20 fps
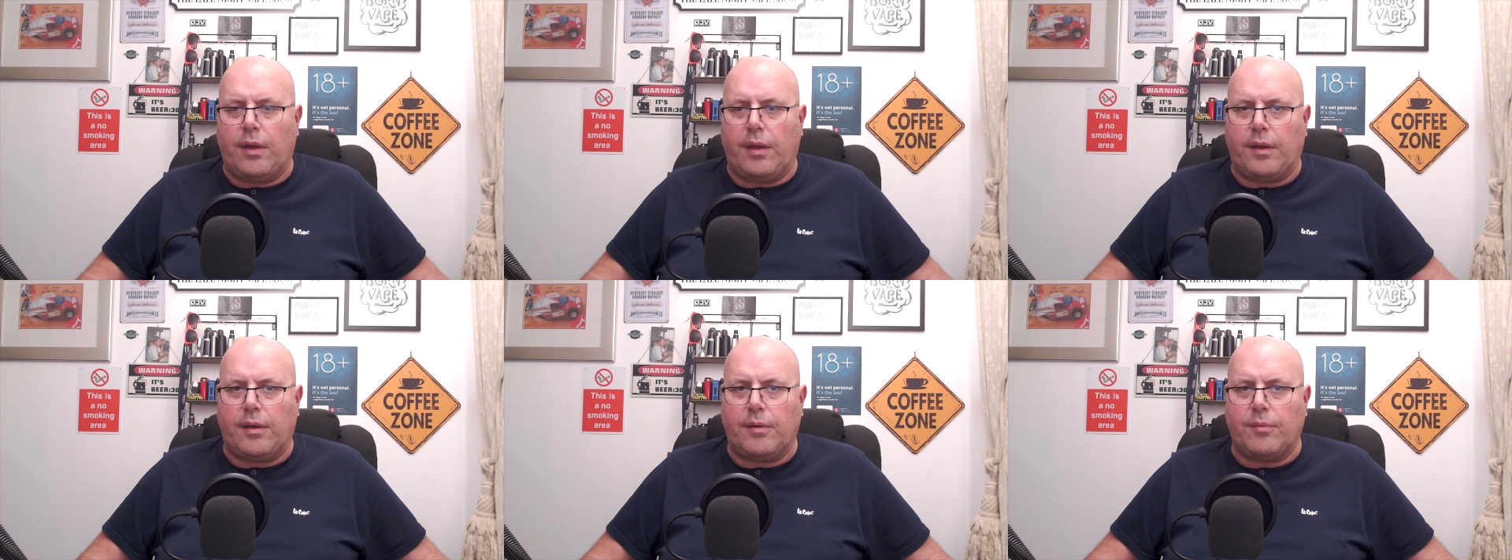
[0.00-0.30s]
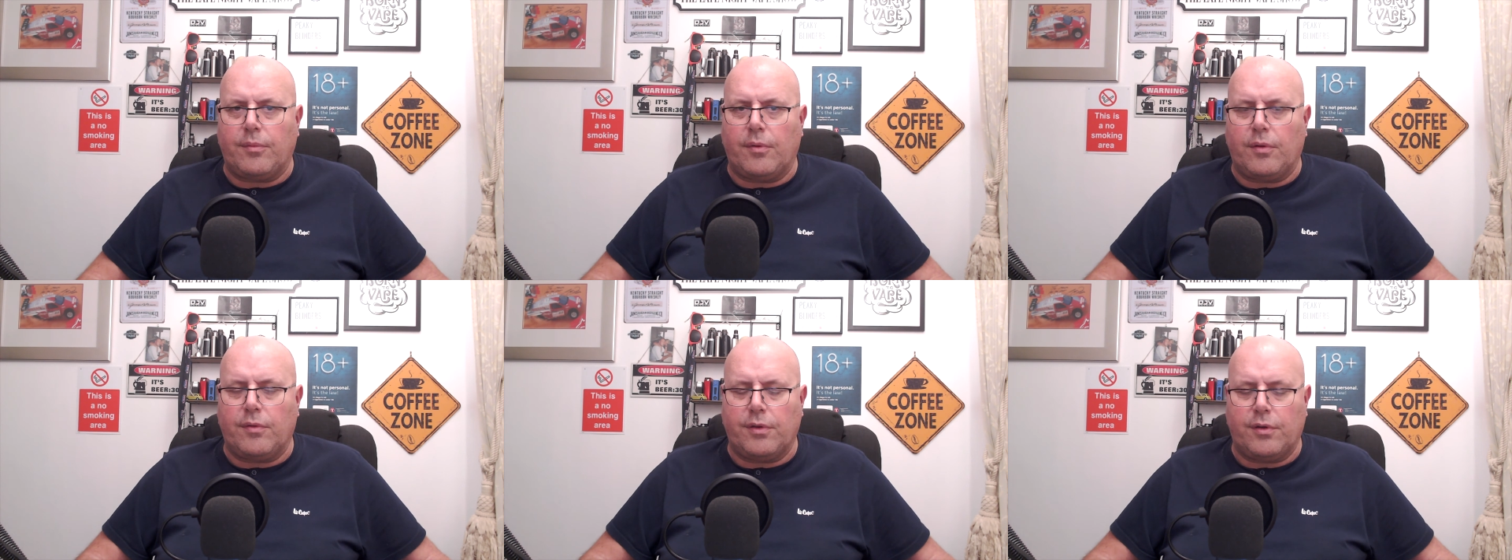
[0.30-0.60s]

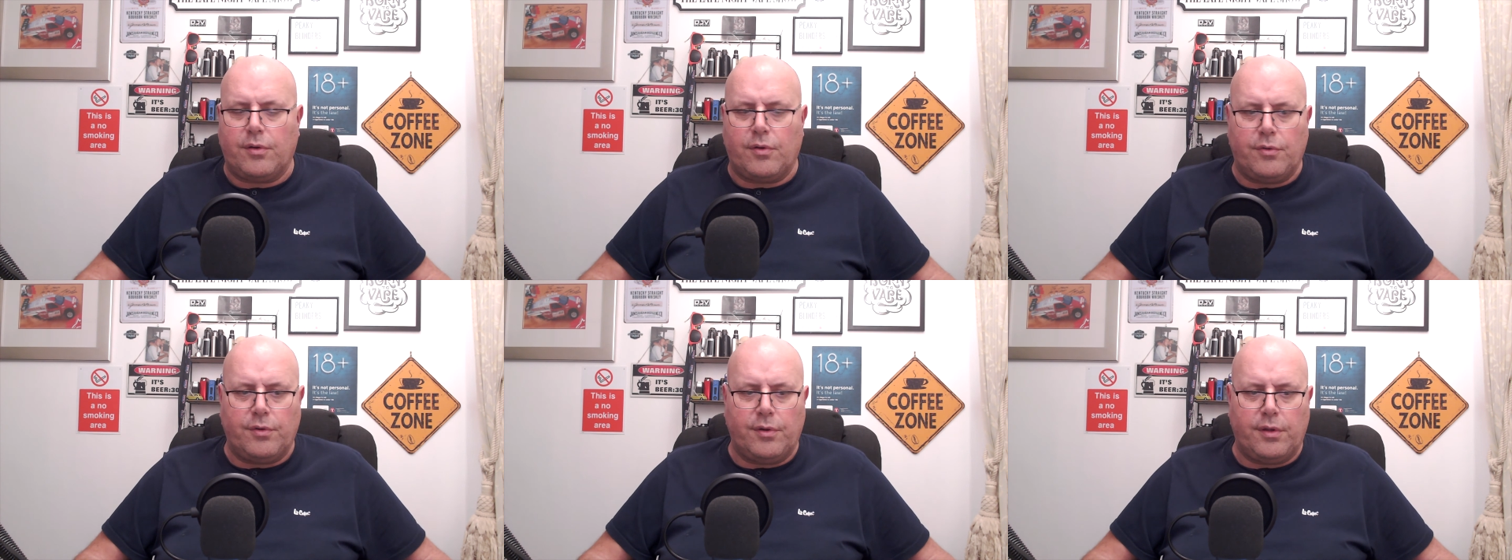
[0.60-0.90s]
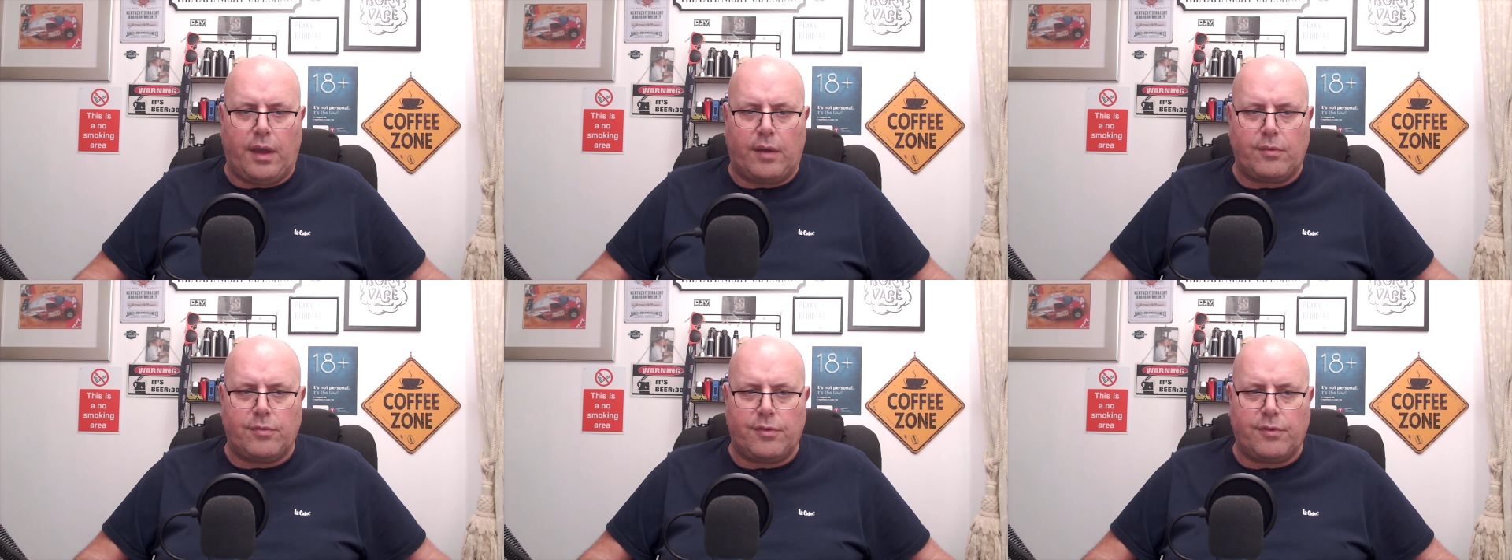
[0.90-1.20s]
or the current
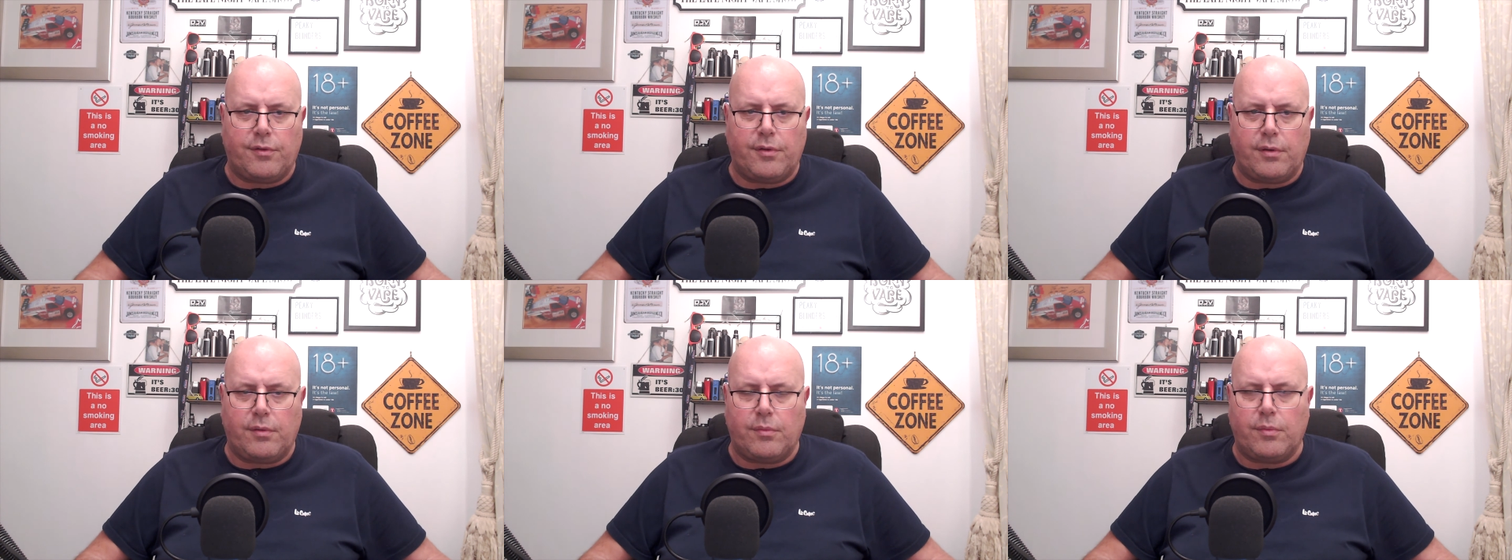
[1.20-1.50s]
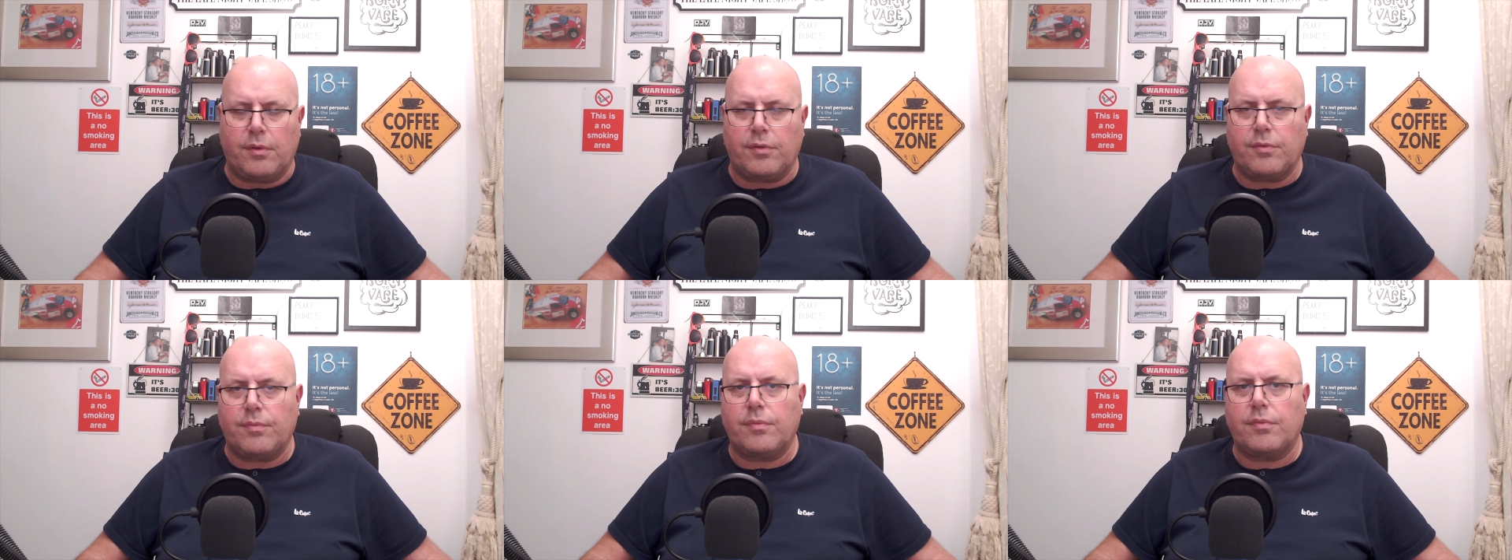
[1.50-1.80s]
goes through
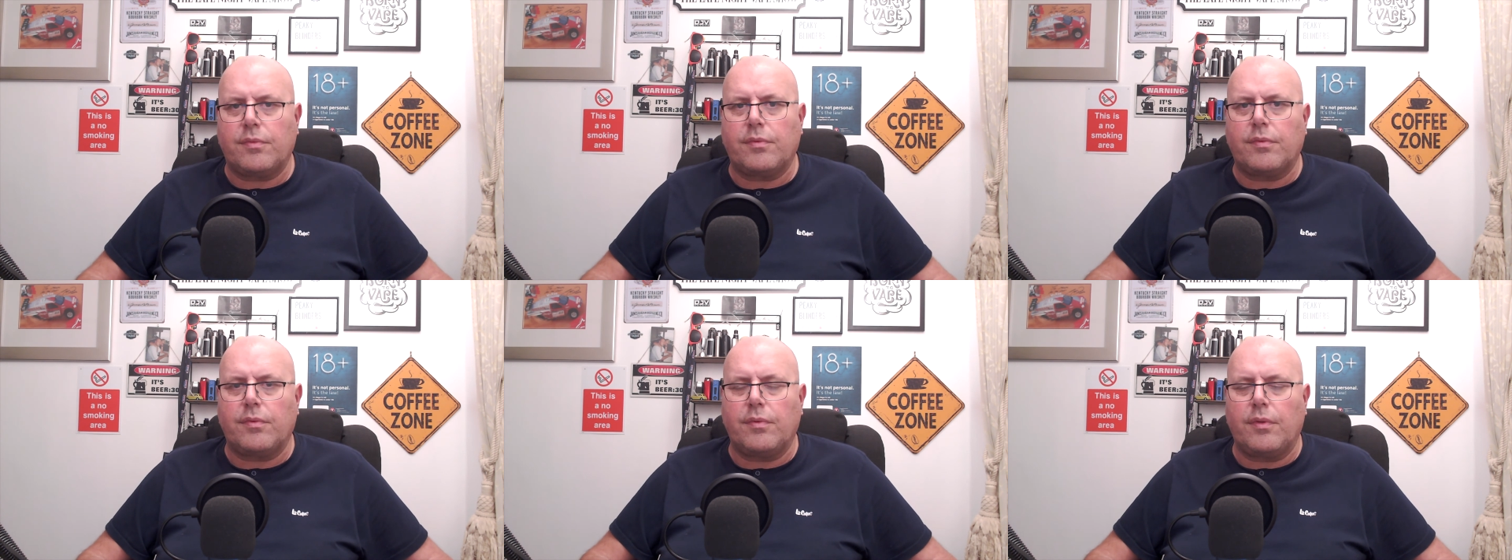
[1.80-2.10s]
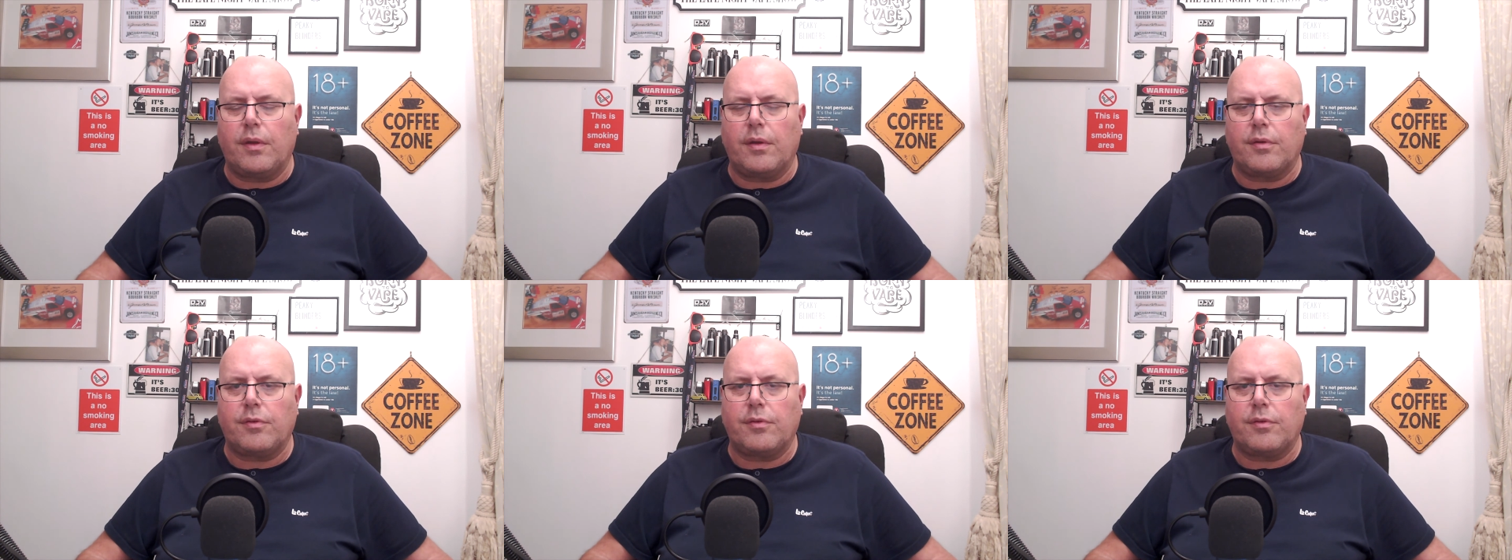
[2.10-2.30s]
a